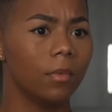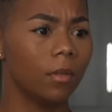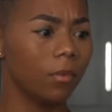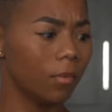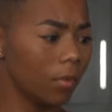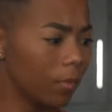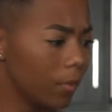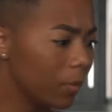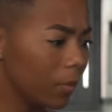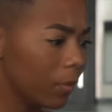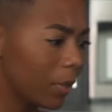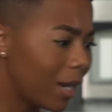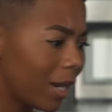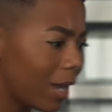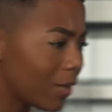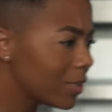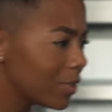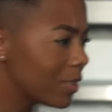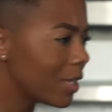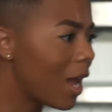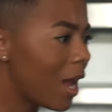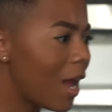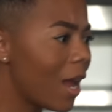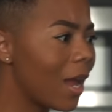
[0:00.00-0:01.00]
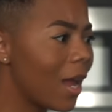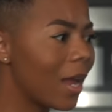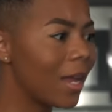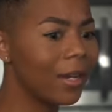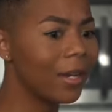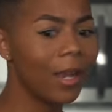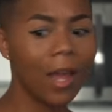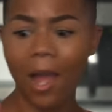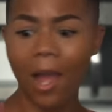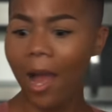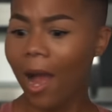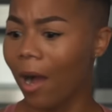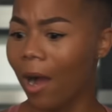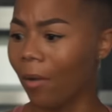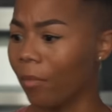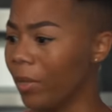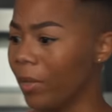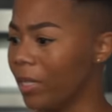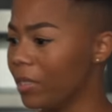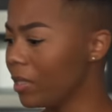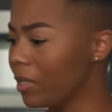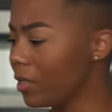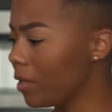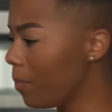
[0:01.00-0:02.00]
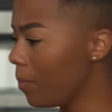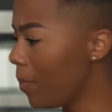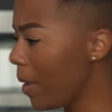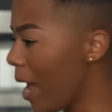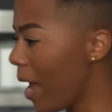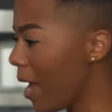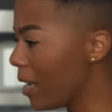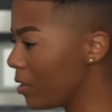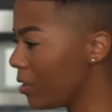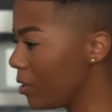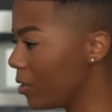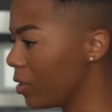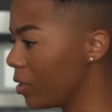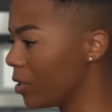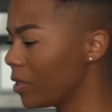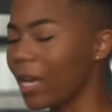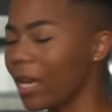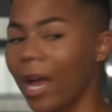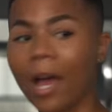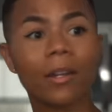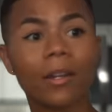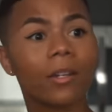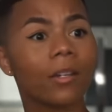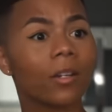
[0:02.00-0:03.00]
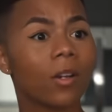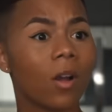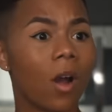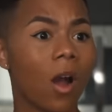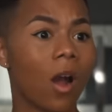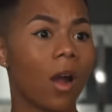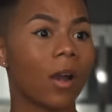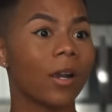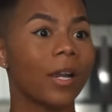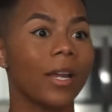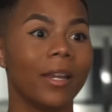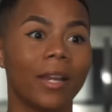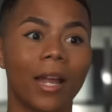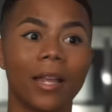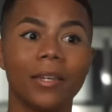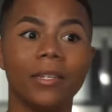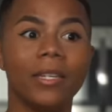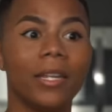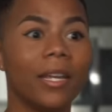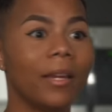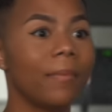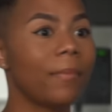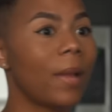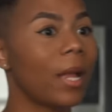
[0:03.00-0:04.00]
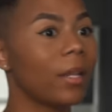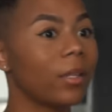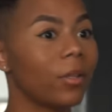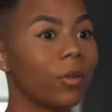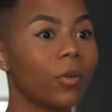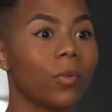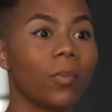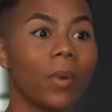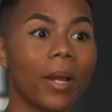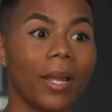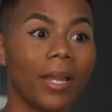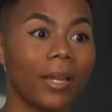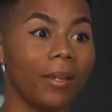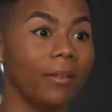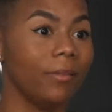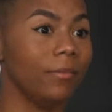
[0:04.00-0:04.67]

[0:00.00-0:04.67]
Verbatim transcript: When we went outside, I went to the passenger side of the car and I did my little wait.